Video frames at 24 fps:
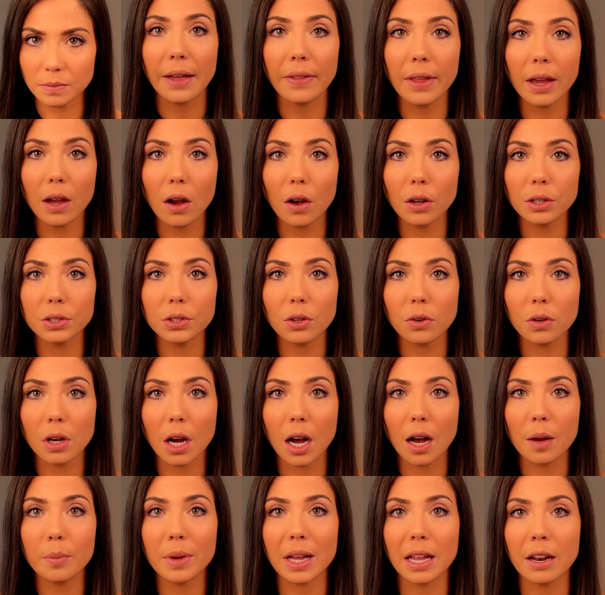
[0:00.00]
and they also
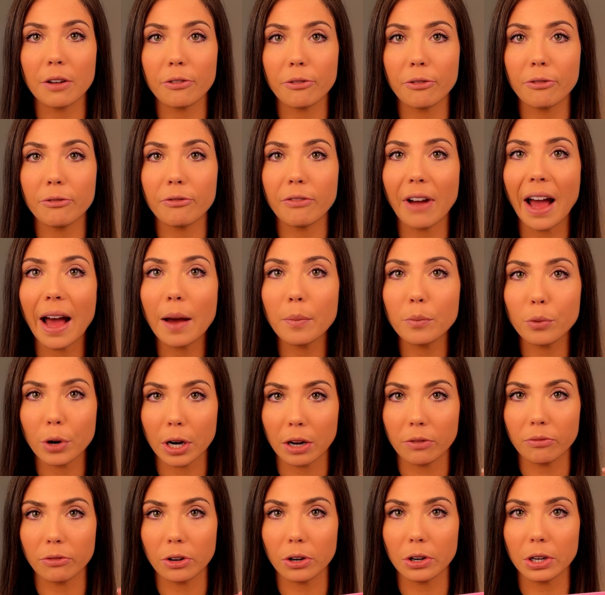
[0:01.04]
come in a
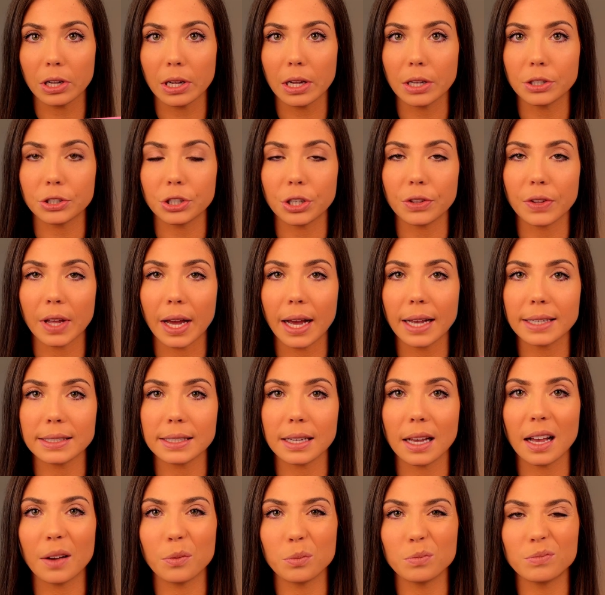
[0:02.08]
fabric variation that has